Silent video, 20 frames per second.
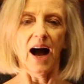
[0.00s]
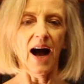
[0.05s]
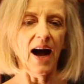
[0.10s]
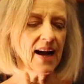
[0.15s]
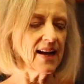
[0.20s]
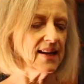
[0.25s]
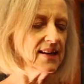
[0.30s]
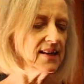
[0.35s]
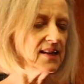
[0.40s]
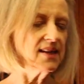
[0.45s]

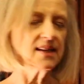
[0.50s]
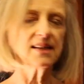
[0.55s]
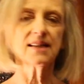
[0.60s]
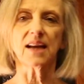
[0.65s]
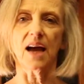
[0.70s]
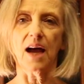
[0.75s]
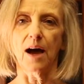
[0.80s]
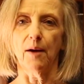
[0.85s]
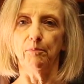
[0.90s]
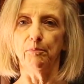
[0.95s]
I
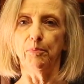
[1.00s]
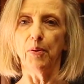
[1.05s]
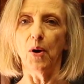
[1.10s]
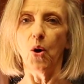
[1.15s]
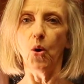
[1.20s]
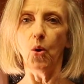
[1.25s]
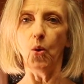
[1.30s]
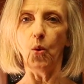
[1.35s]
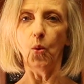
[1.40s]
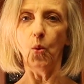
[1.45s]
need a
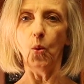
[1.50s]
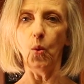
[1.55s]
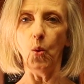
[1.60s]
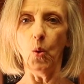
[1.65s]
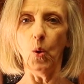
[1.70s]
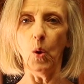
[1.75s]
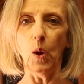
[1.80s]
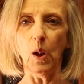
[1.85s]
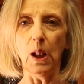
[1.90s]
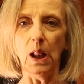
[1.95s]

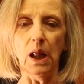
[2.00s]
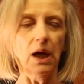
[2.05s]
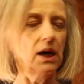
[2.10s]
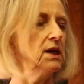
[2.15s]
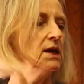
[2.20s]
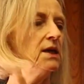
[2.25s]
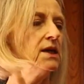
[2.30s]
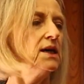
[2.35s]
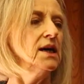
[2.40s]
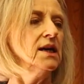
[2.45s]
pole,
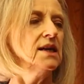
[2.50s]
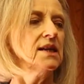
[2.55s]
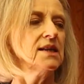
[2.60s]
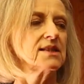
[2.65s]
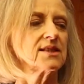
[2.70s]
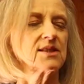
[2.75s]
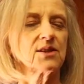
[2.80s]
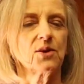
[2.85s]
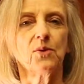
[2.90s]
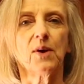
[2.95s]

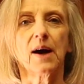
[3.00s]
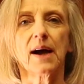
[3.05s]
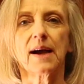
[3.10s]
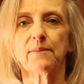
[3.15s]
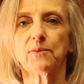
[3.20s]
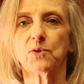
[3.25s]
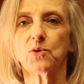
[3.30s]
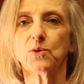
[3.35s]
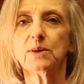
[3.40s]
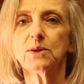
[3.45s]
so
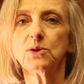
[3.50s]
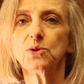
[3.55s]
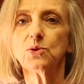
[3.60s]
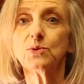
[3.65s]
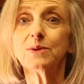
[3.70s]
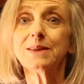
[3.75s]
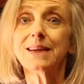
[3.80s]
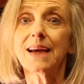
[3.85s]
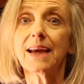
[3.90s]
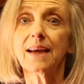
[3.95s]
I'm going
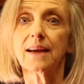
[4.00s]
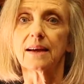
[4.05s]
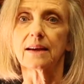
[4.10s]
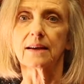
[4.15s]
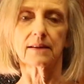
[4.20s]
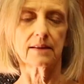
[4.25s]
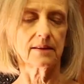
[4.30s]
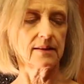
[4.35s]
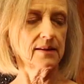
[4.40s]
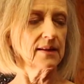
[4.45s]
to
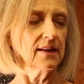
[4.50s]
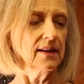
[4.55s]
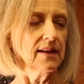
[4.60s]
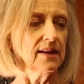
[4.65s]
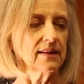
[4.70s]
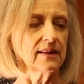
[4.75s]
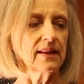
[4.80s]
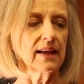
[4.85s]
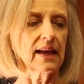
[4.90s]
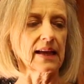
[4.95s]
take
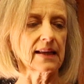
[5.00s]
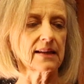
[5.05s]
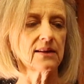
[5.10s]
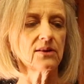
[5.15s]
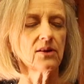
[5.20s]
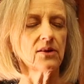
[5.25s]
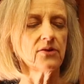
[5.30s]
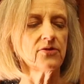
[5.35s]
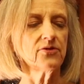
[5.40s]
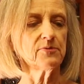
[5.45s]
the
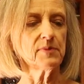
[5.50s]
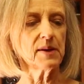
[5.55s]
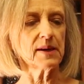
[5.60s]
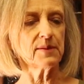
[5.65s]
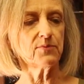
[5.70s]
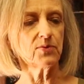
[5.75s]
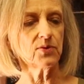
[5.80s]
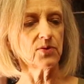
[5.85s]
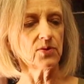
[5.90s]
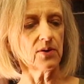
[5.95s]
end off
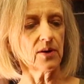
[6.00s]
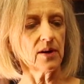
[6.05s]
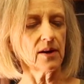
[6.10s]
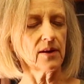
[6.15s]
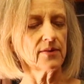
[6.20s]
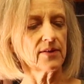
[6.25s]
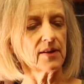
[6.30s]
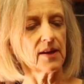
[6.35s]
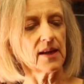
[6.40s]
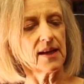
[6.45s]
my
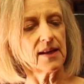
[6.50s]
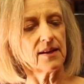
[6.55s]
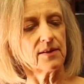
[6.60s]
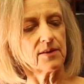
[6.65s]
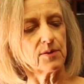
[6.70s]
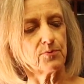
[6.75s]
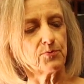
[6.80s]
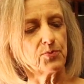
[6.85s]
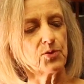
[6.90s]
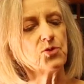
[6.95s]

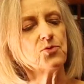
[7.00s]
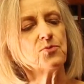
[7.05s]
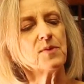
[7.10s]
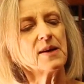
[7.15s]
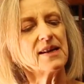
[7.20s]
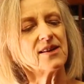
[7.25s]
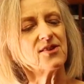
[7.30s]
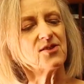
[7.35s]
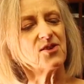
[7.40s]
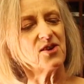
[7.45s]
the broom
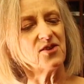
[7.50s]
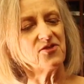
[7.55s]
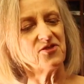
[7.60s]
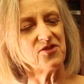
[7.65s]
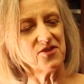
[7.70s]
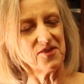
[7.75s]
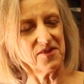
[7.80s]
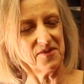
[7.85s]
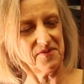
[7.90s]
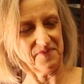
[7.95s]
end
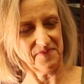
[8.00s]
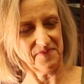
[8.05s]
off,